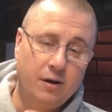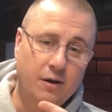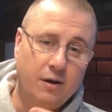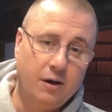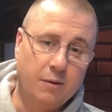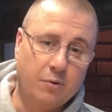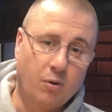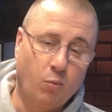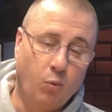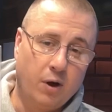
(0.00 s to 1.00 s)

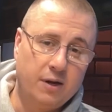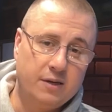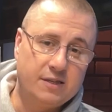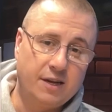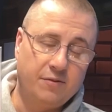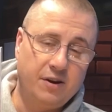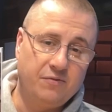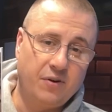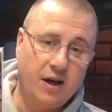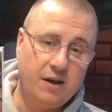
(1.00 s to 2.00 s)
number
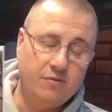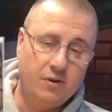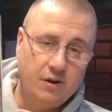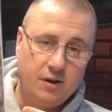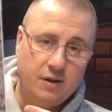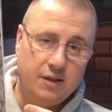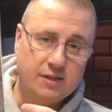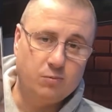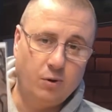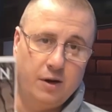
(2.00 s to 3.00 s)
175.
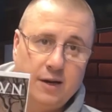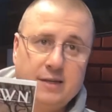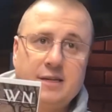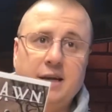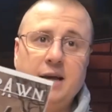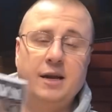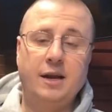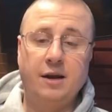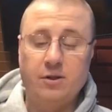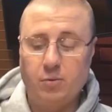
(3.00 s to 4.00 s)
This one is, again,
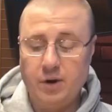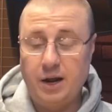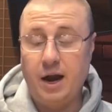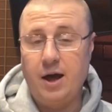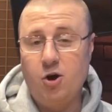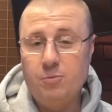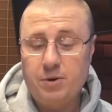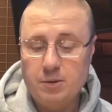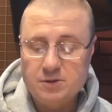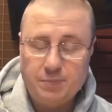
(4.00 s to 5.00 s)
another one that I hope
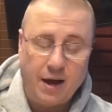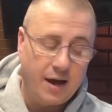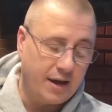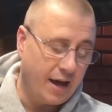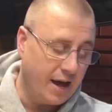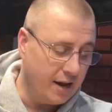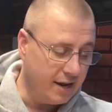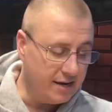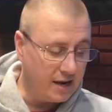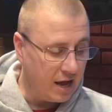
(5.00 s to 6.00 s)
comes back at
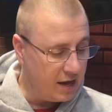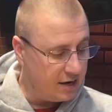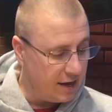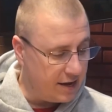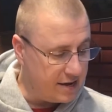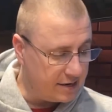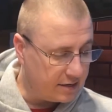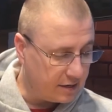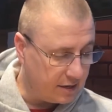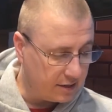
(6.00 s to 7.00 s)
a 9.8.
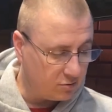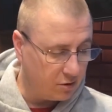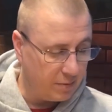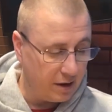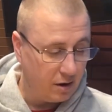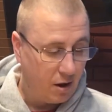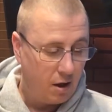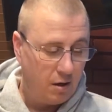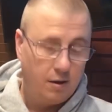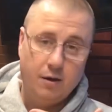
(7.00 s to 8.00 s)
That's where I'm at.
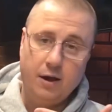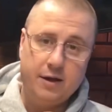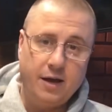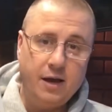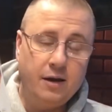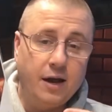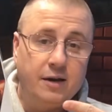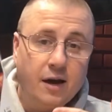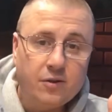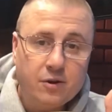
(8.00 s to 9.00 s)
Again,
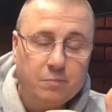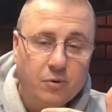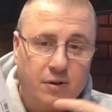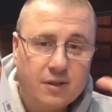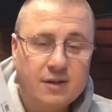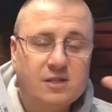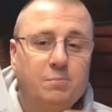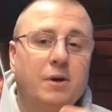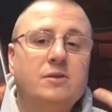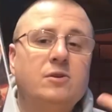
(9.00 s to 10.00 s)
another book that
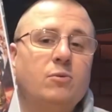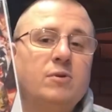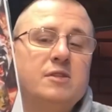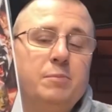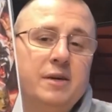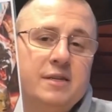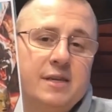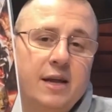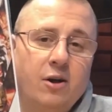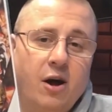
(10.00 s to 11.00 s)
Spencer wants me to
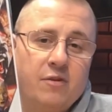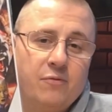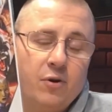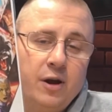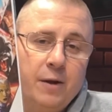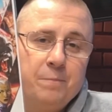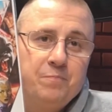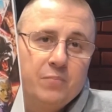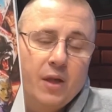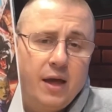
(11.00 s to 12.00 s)
send off for him.
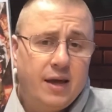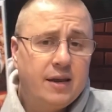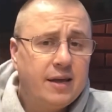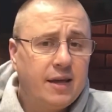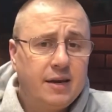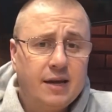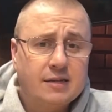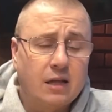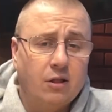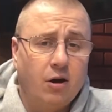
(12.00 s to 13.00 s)
And the kid does
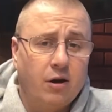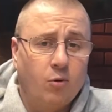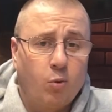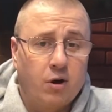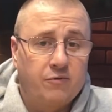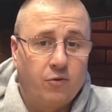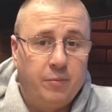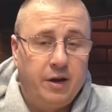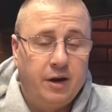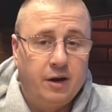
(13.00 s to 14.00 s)
a lot of work for
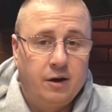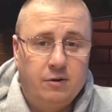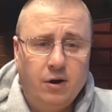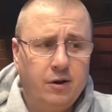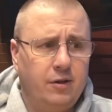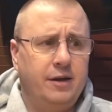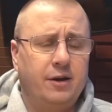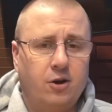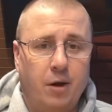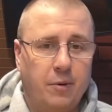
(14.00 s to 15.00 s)
me here, not only in the
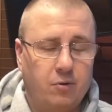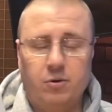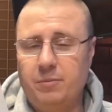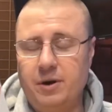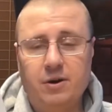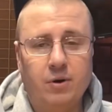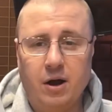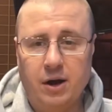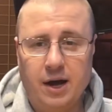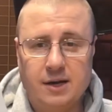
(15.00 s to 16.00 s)
comic room, but
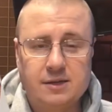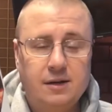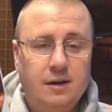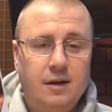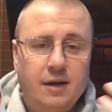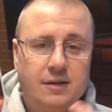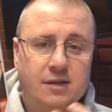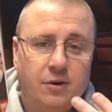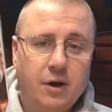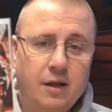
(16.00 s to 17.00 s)
around the house. And
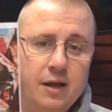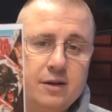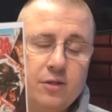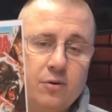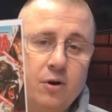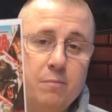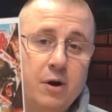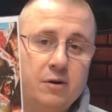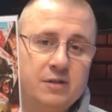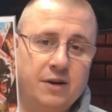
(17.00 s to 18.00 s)
so I like to throw him
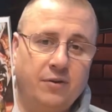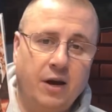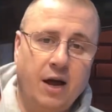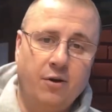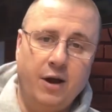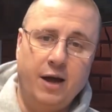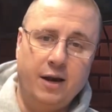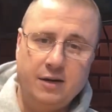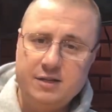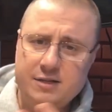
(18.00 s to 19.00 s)
bones every now and
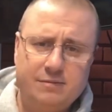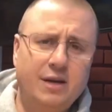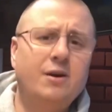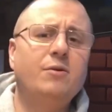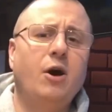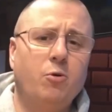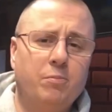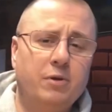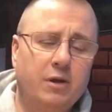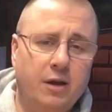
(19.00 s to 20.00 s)
then and just
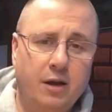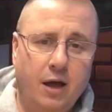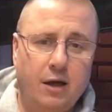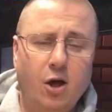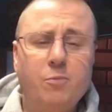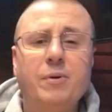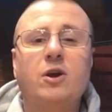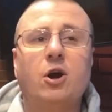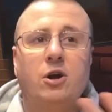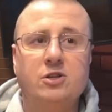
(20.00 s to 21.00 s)
help
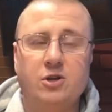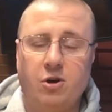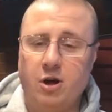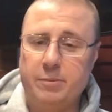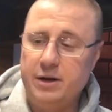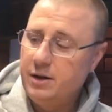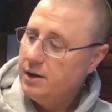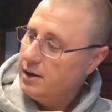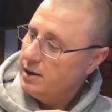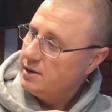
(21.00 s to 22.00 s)
encourage the hobby.
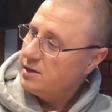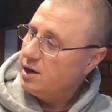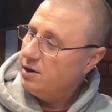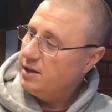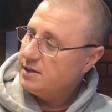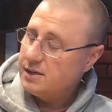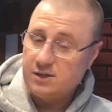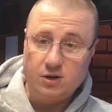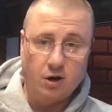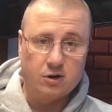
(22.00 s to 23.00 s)
So this is
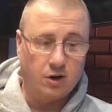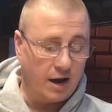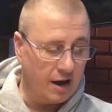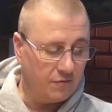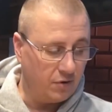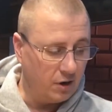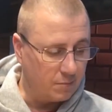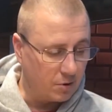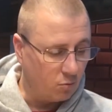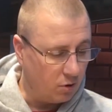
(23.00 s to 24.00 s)
Dr. Afra,
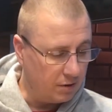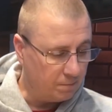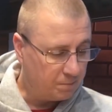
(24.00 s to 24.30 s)
number 1.